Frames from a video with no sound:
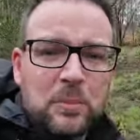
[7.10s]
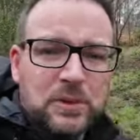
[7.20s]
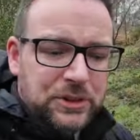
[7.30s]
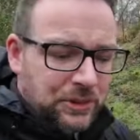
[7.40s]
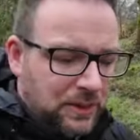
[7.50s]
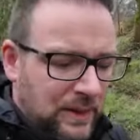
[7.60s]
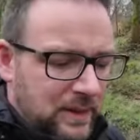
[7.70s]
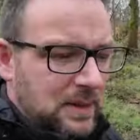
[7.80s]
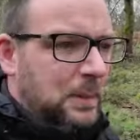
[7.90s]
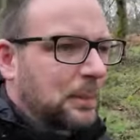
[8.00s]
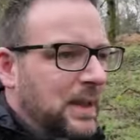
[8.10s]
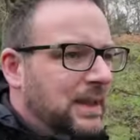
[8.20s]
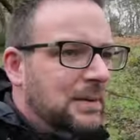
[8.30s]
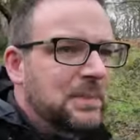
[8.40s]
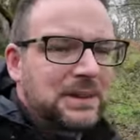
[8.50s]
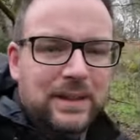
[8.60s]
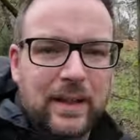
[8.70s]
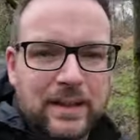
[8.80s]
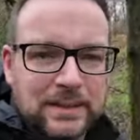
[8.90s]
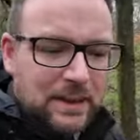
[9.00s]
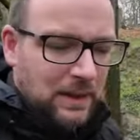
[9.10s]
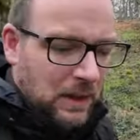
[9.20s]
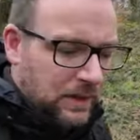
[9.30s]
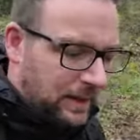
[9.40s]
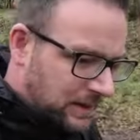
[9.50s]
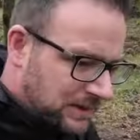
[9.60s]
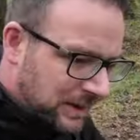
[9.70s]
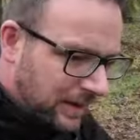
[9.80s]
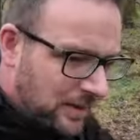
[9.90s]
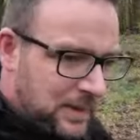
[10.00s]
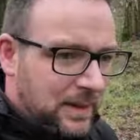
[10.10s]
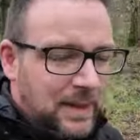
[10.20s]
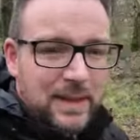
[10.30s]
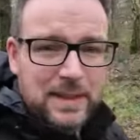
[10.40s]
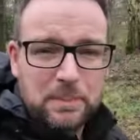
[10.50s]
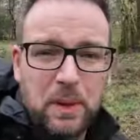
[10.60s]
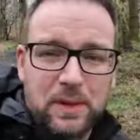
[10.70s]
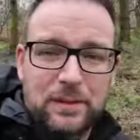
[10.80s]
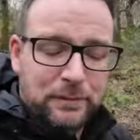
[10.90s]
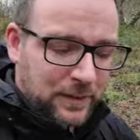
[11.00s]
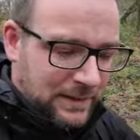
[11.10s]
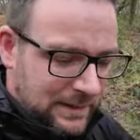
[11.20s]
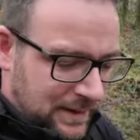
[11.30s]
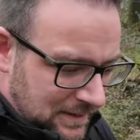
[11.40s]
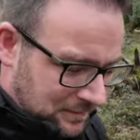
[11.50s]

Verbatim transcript: but surely making mistakes and learning as you go is part of the fun, isn't it?